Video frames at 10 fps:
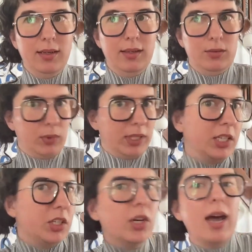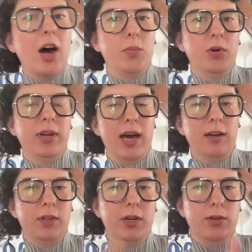really good output out
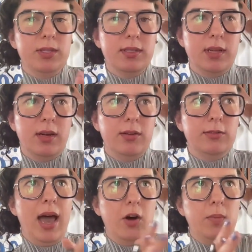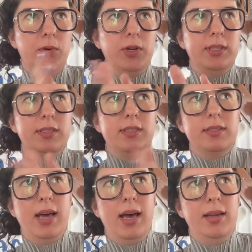of those instead of outputs
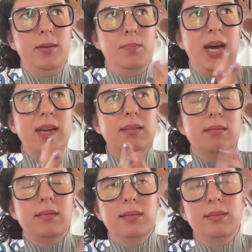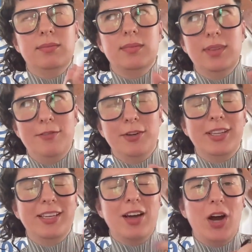that might
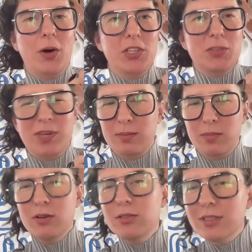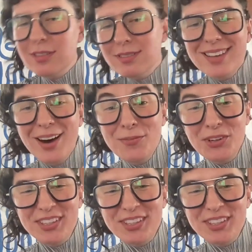lovingly not always be the most helpful.